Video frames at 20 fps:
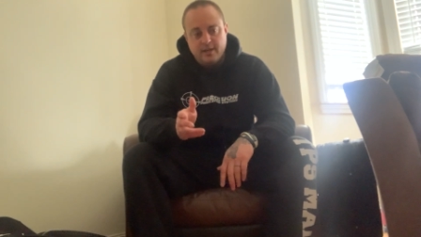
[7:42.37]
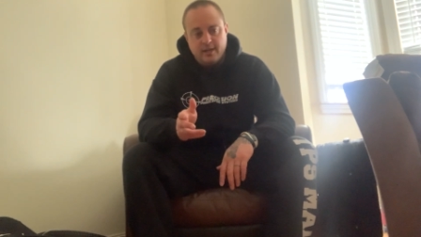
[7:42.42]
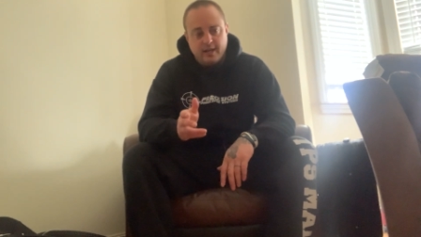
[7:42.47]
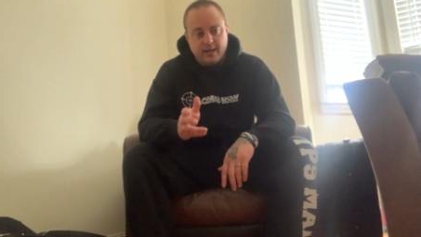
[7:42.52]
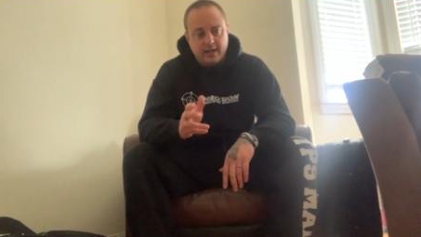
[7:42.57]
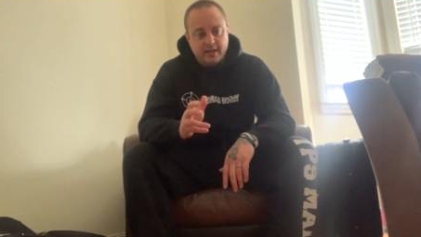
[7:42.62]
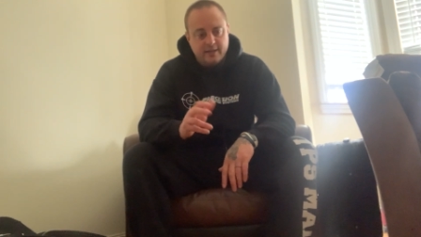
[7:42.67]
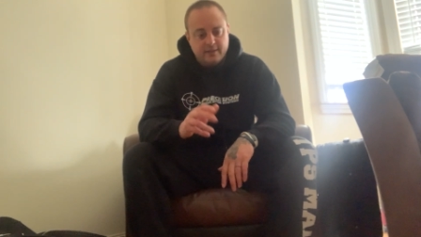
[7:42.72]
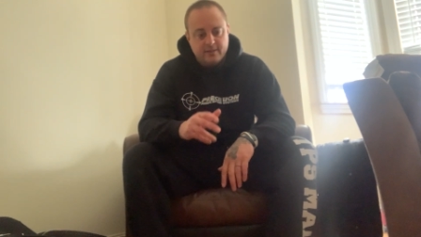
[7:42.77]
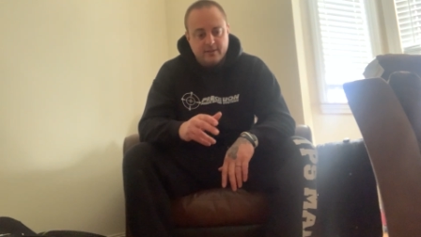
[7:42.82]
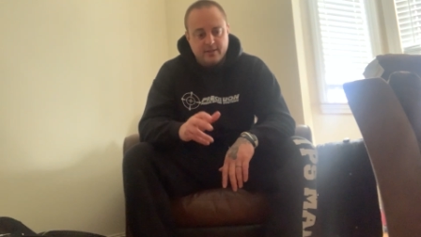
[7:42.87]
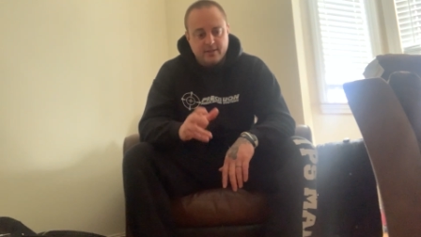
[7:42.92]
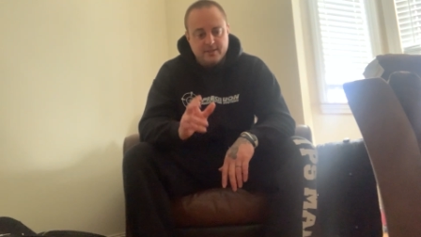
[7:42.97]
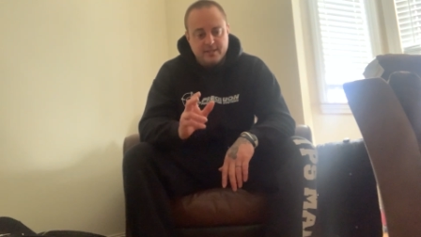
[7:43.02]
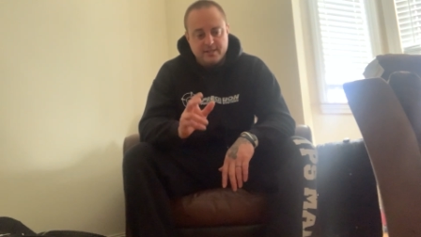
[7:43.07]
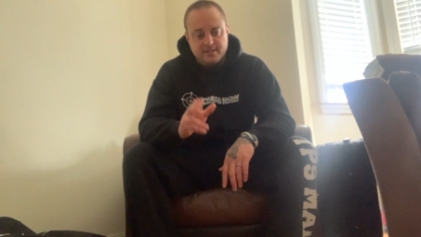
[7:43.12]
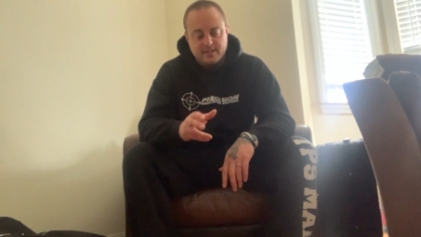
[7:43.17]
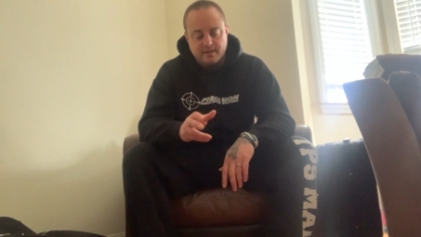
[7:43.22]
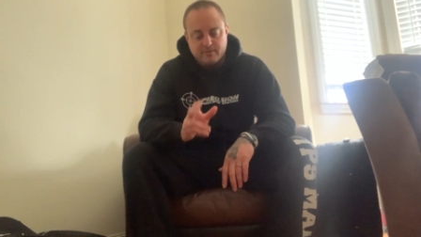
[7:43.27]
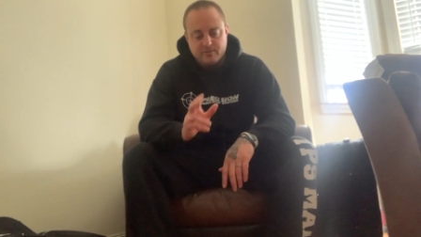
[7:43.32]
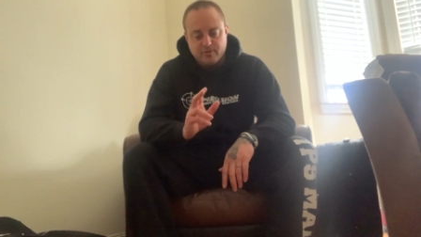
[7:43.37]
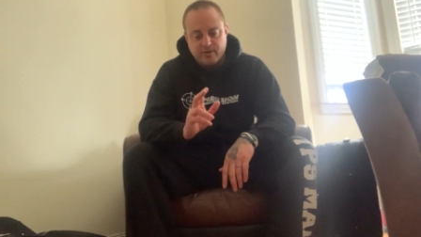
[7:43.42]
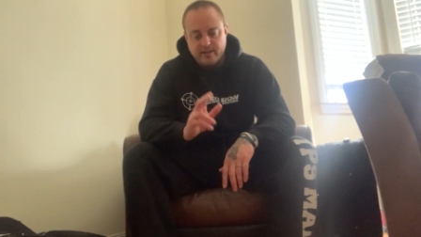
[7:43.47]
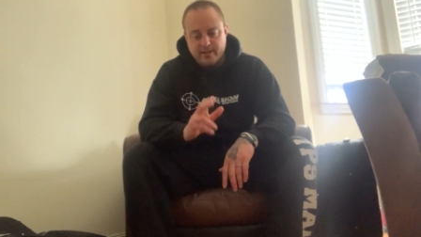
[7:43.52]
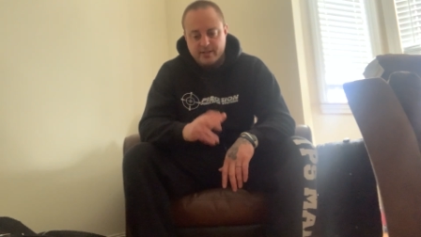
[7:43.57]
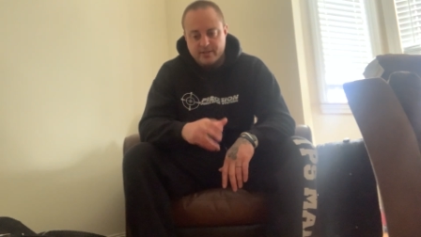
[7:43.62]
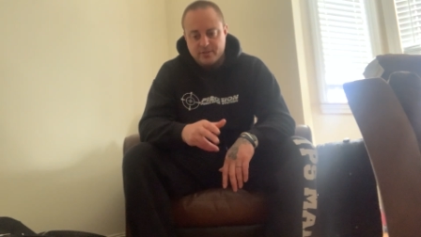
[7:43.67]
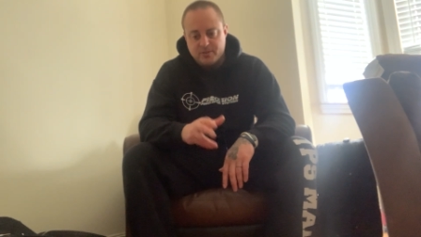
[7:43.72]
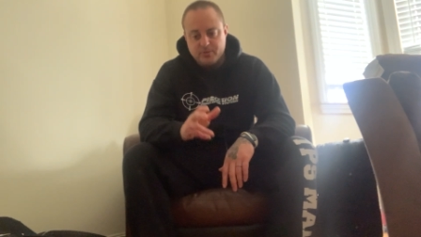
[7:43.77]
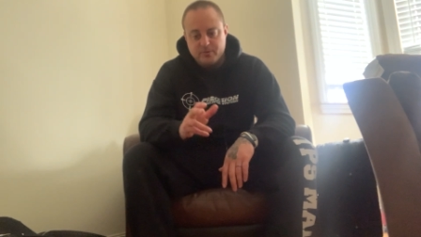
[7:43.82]
and the days that I'm
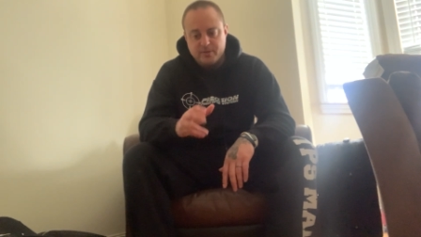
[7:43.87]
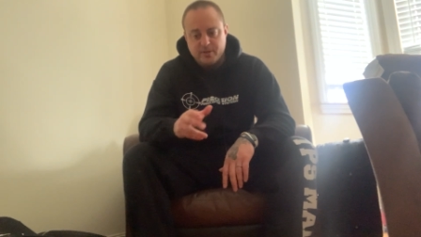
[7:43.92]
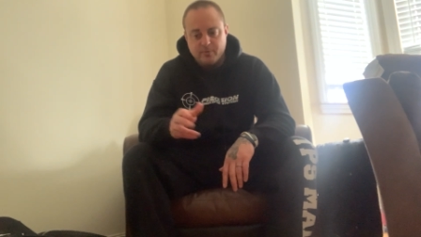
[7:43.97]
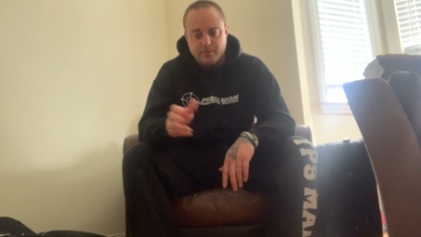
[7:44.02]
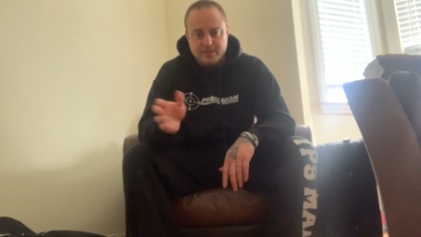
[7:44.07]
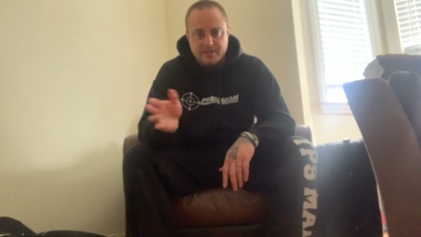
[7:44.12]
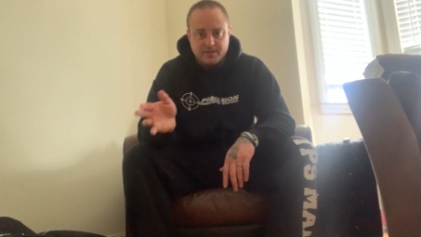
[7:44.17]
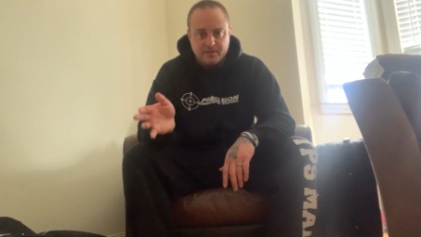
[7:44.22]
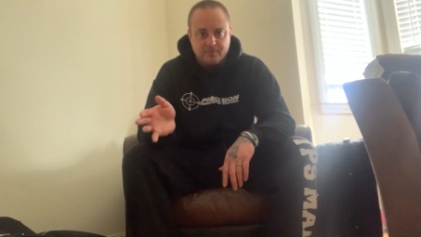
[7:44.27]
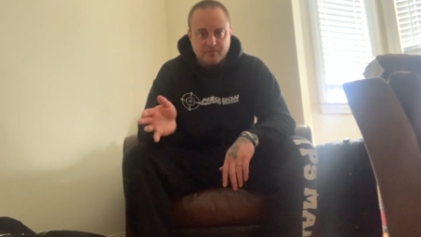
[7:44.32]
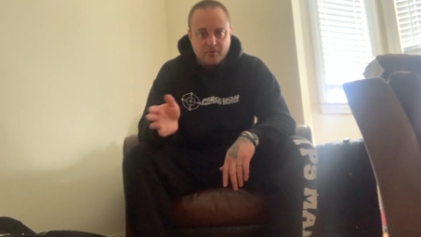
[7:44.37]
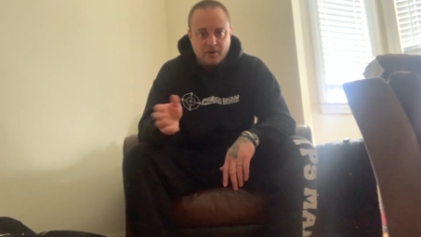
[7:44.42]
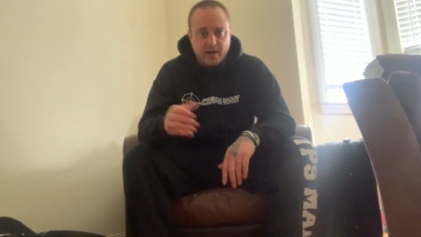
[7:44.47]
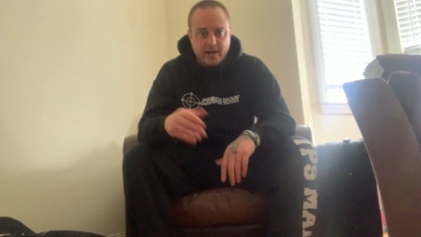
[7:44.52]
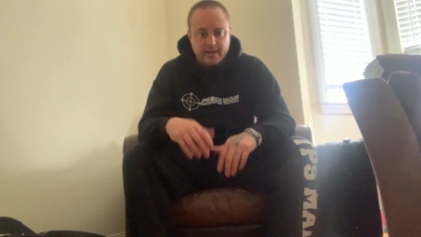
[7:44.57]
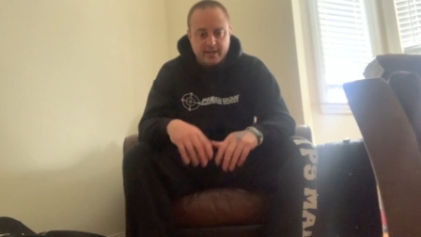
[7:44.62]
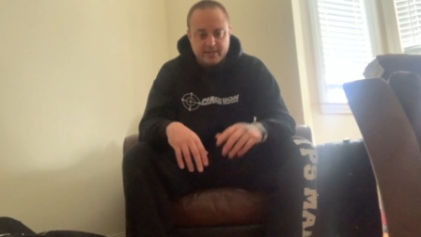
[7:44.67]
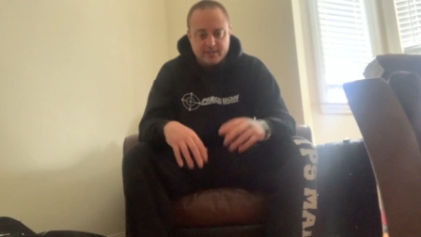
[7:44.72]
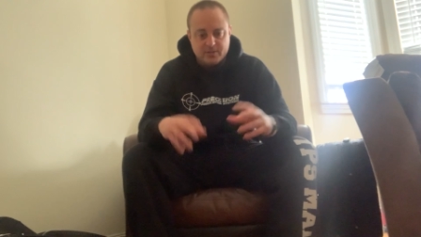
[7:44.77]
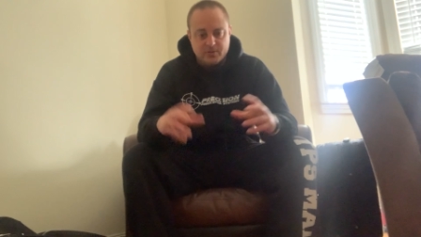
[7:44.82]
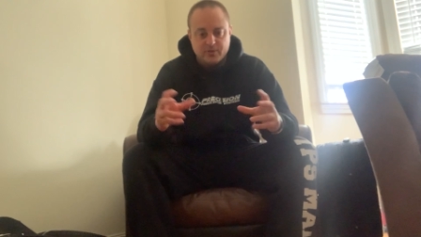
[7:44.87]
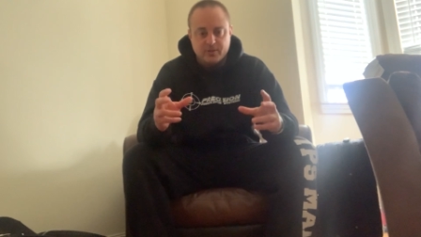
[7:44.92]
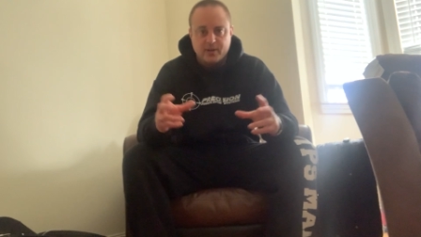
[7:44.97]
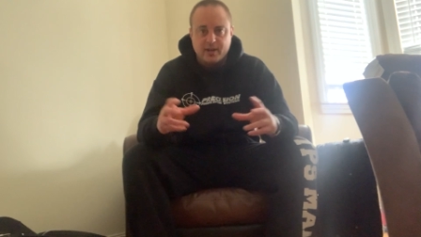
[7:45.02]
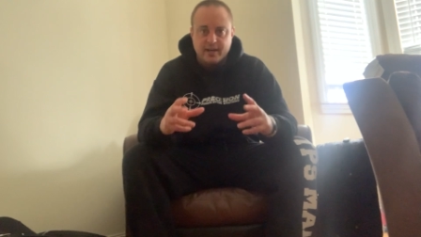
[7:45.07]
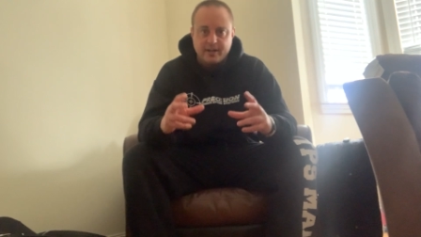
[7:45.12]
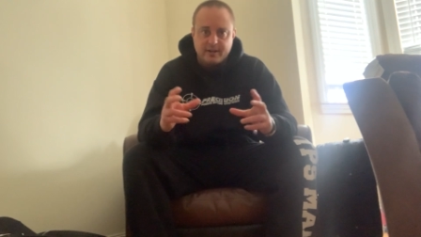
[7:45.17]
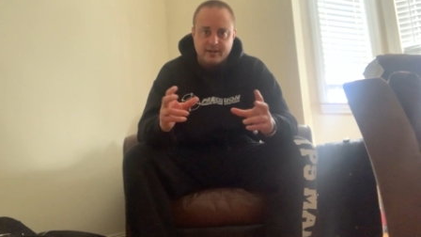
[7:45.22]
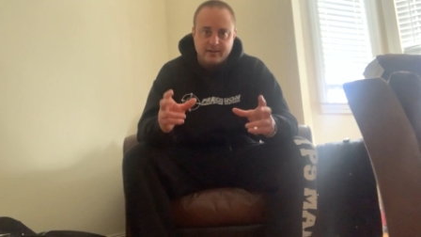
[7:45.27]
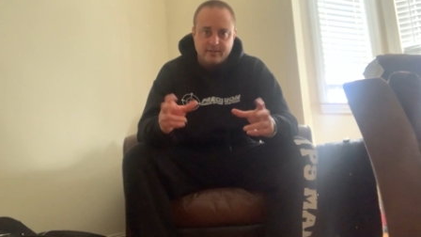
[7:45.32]
training are Tuesday, Wednesday, Friday, so they're
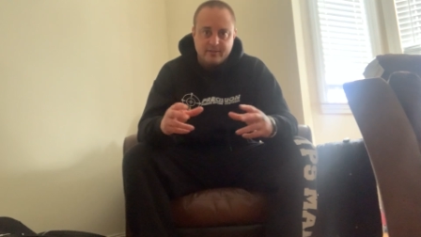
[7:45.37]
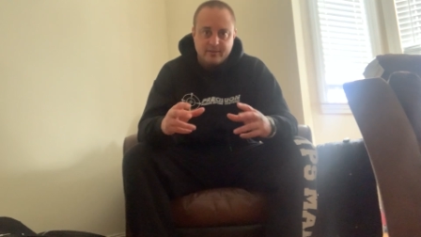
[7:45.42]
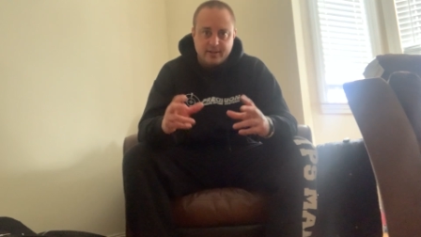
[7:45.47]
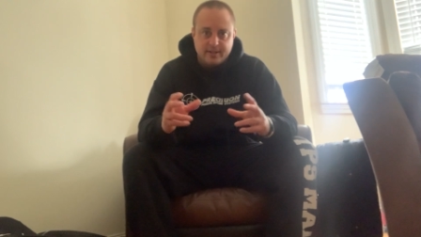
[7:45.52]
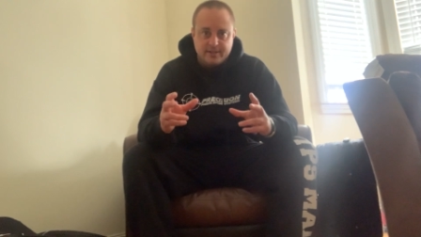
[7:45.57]
kind of,